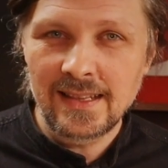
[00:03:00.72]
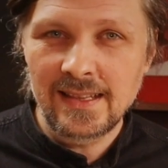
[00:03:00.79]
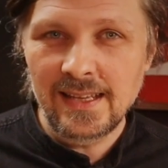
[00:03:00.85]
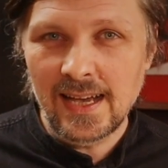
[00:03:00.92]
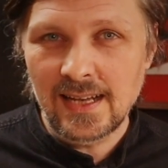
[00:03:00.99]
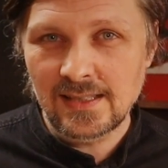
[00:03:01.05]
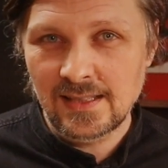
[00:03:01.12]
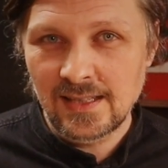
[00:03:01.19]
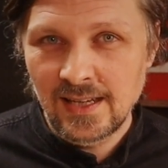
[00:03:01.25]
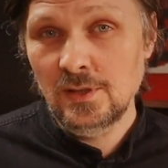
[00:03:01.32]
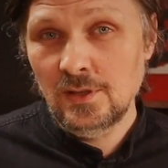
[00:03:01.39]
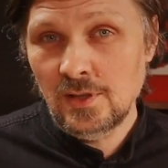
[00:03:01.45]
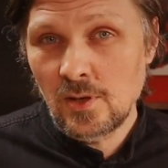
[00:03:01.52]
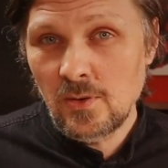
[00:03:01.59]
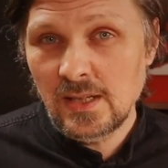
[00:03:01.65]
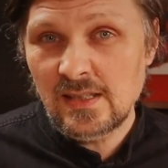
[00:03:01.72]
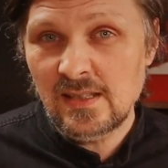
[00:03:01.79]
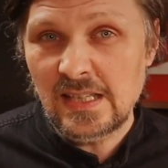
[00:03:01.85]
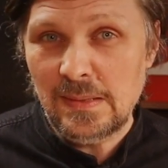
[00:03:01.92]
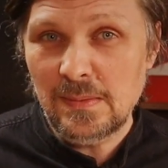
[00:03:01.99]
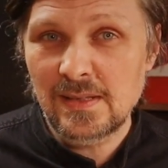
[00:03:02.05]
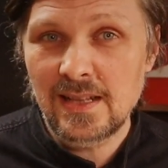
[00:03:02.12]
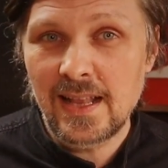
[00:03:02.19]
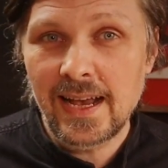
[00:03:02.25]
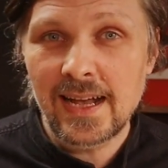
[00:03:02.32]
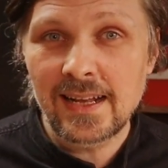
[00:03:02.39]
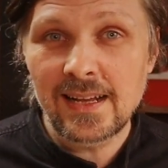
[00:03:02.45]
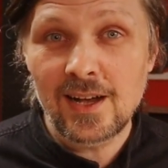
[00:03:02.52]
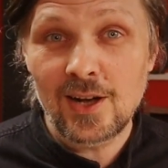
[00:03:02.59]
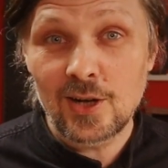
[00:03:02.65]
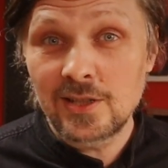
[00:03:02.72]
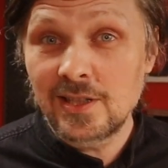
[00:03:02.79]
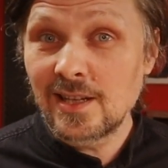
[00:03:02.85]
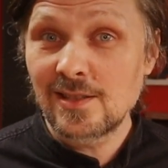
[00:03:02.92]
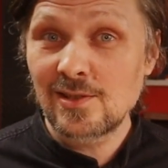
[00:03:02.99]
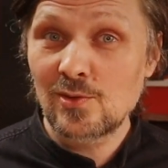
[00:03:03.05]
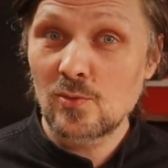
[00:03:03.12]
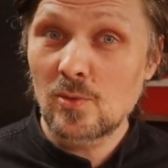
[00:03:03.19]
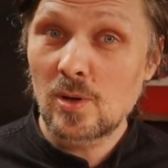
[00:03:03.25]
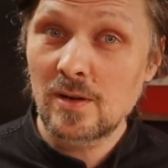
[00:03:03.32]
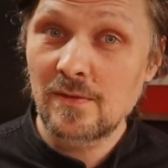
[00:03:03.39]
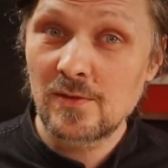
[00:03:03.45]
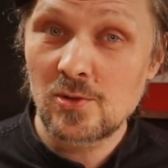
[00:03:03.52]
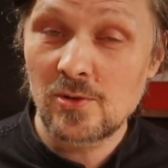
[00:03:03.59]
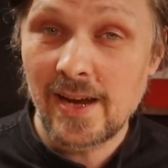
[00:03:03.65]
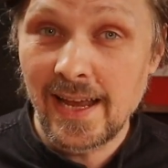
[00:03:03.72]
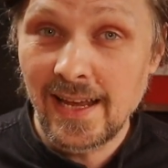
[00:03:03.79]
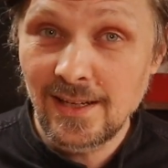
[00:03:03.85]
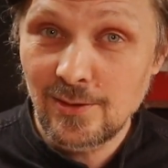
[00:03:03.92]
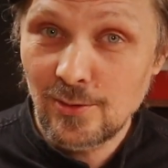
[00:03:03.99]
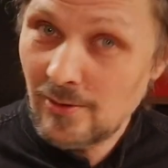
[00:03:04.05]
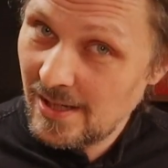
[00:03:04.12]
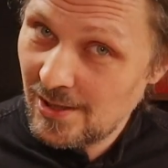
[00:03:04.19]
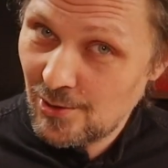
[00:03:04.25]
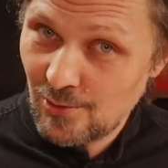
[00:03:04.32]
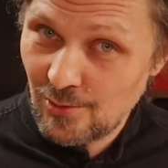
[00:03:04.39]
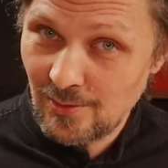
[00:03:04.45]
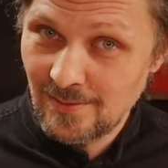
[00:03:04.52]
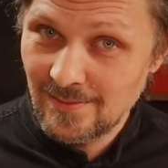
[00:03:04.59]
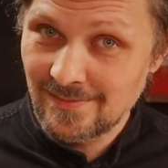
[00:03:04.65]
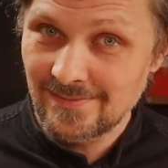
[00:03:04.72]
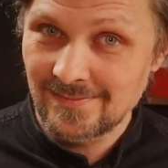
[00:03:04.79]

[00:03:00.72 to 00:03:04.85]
ideas. So it seems like an audience worth trying to reach to.